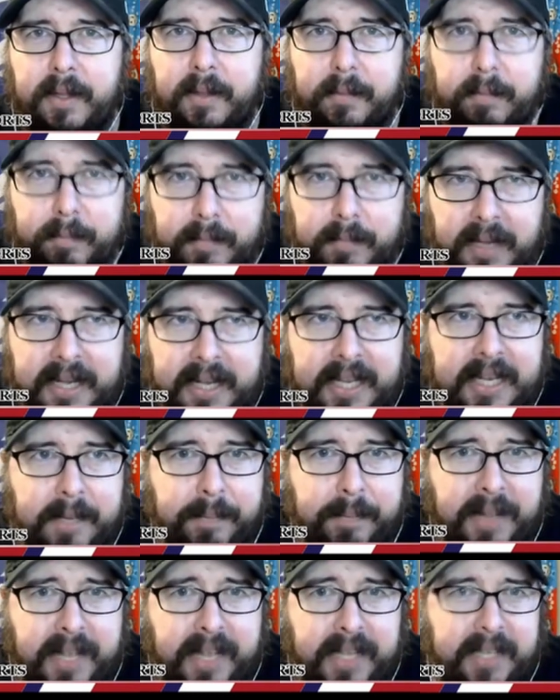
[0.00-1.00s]
money in a
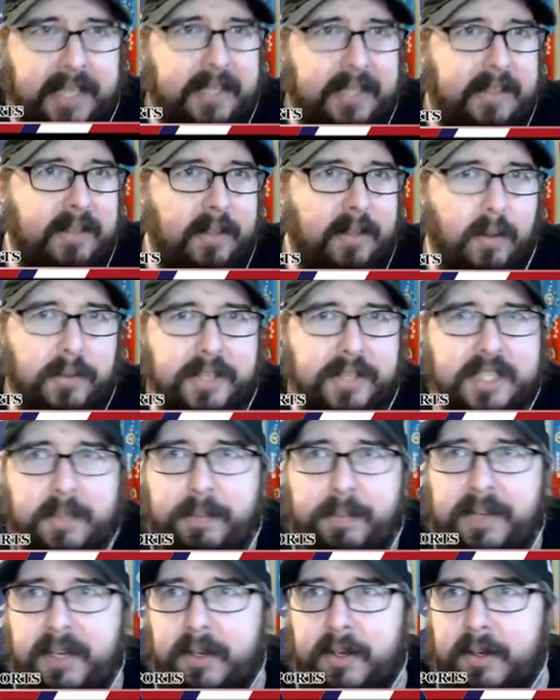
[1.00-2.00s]
bank. Don't
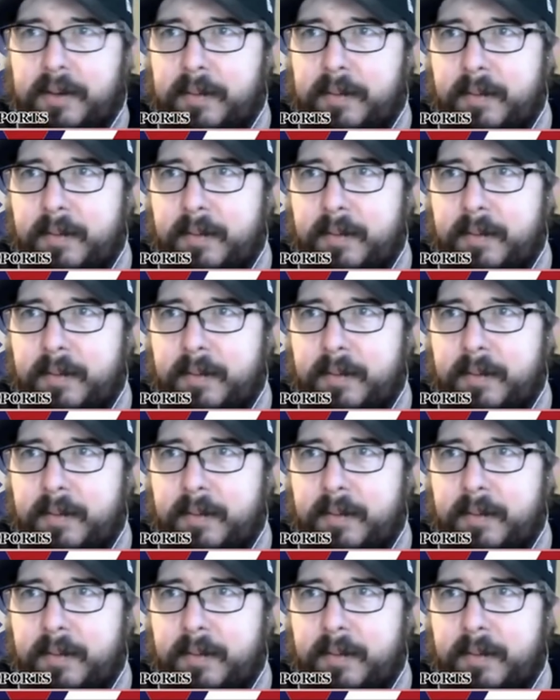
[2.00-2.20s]
disappear.